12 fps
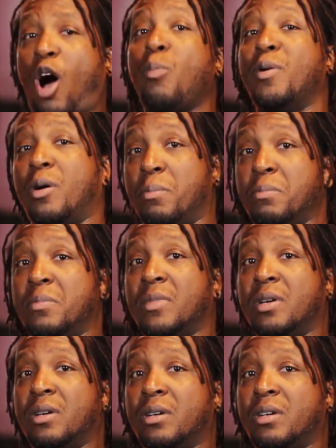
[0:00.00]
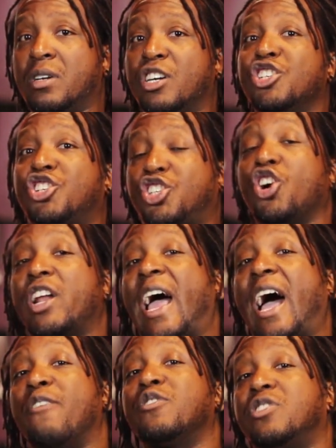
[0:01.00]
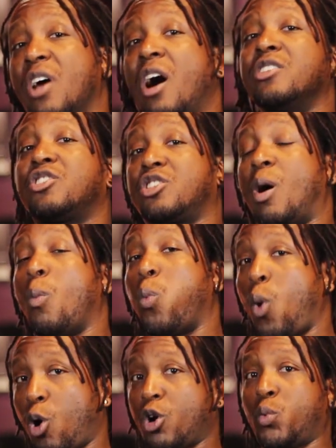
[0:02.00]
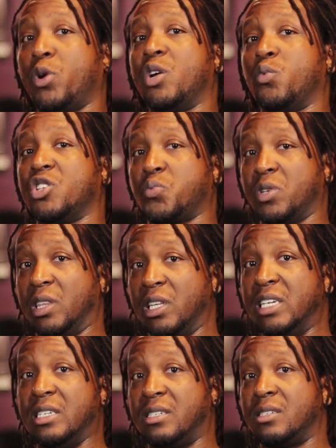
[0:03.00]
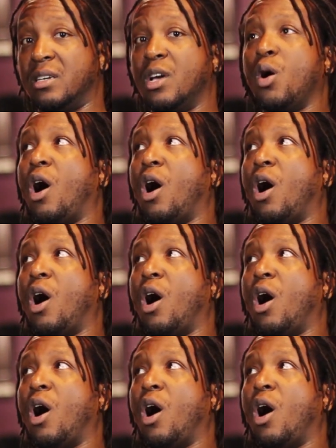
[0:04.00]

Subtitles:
album should have done some work when it was released.